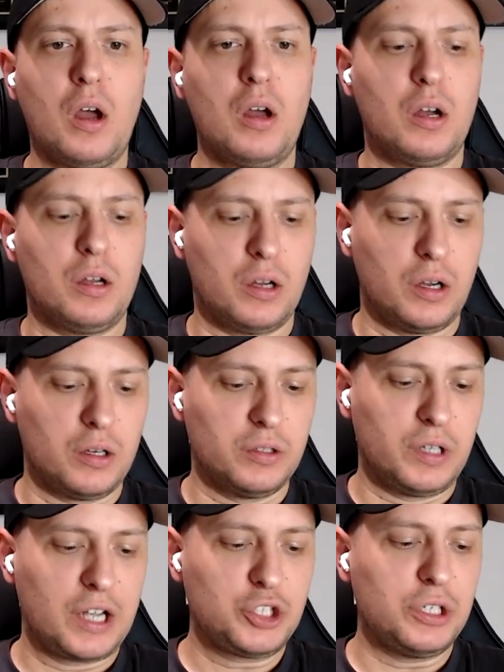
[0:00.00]

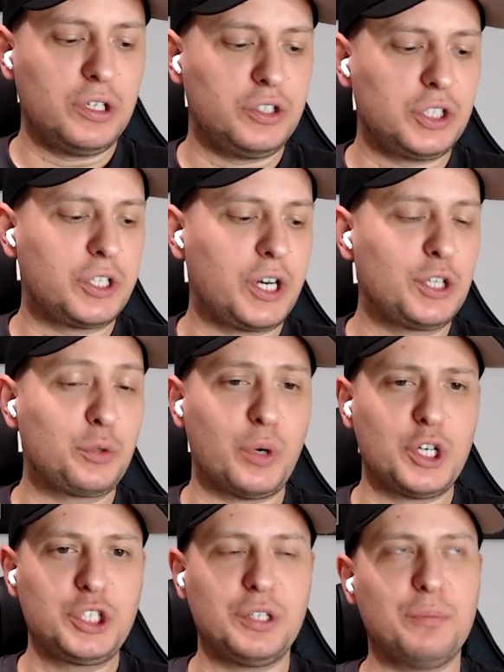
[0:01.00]
Actually, it's a great
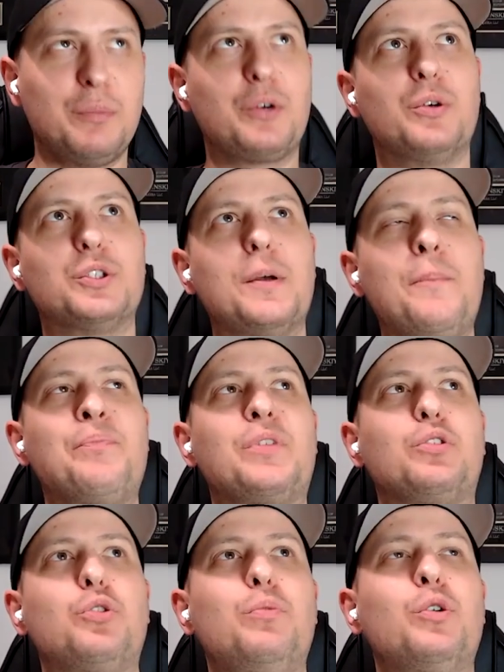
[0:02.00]
question because
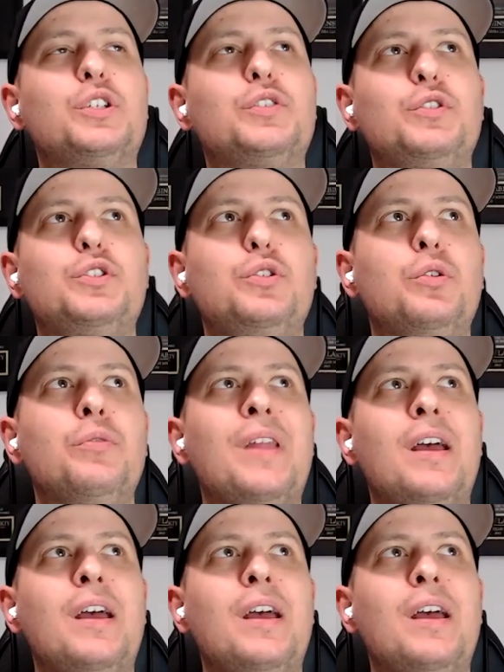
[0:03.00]
to be honest with you,